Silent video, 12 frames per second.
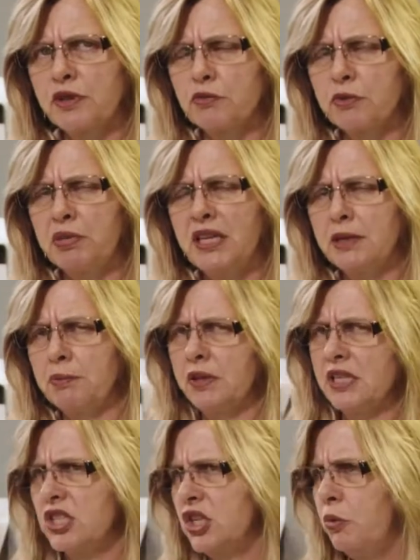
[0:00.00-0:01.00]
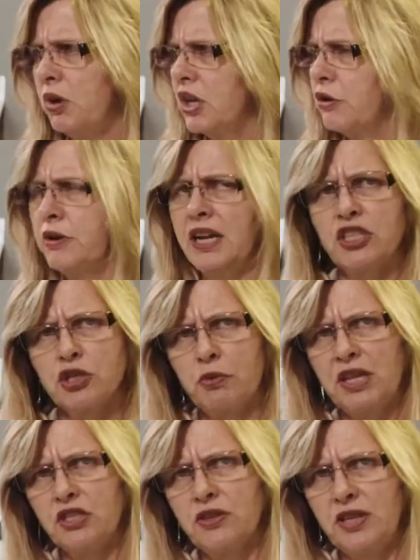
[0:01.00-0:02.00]
a Repeat Plus and you want to
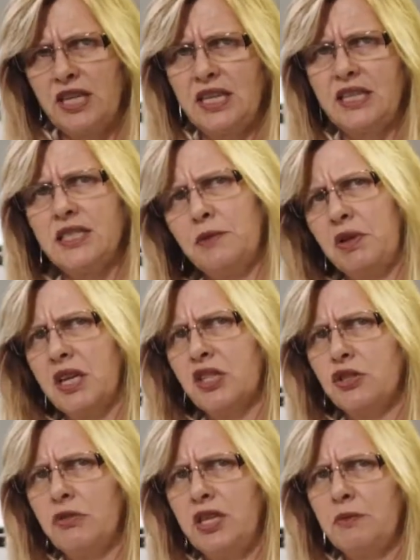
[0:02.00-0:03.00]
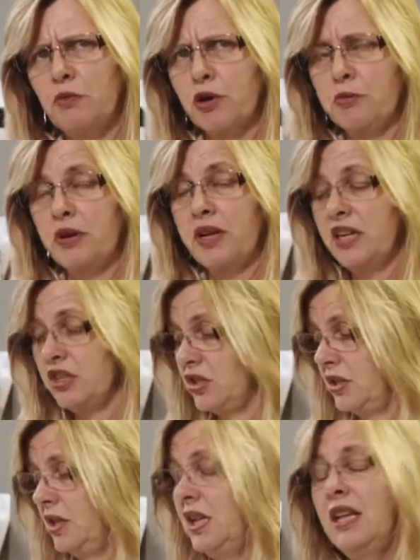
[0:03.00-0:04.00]
graduate to the Easy because you need more
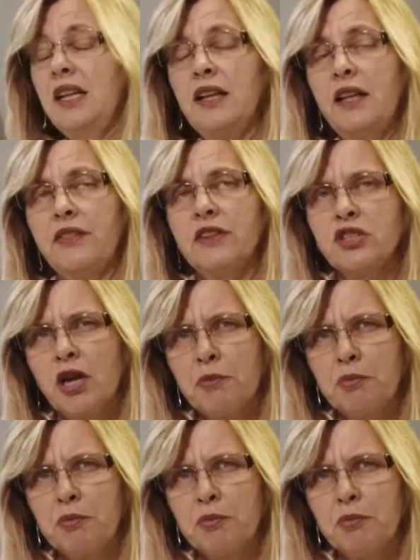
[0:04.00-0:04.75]
production. The top